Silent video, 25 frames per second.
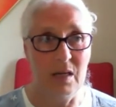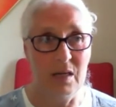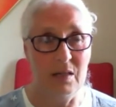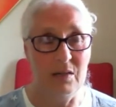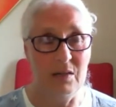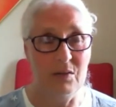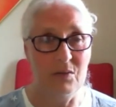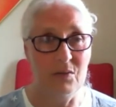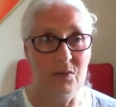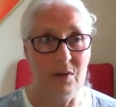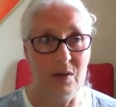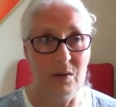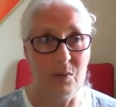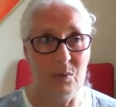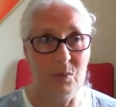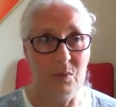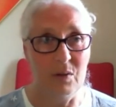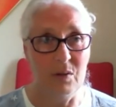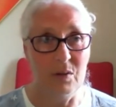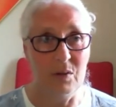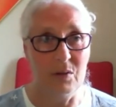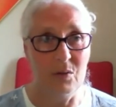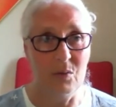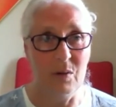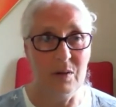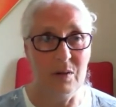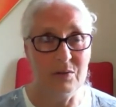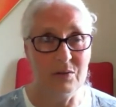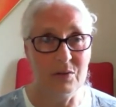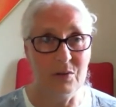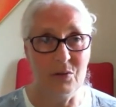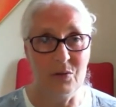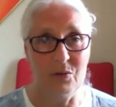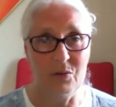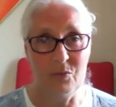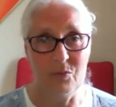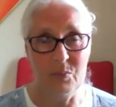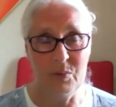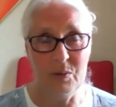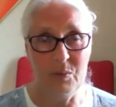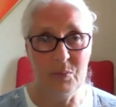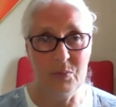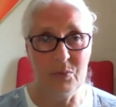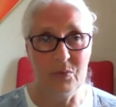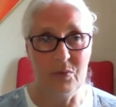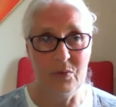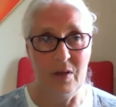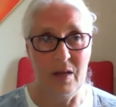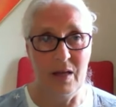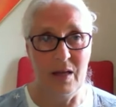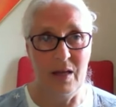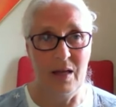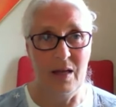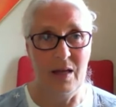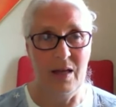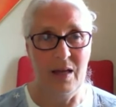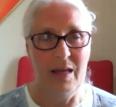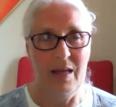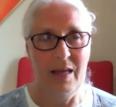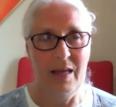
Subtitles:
and there were quite a lot of people there.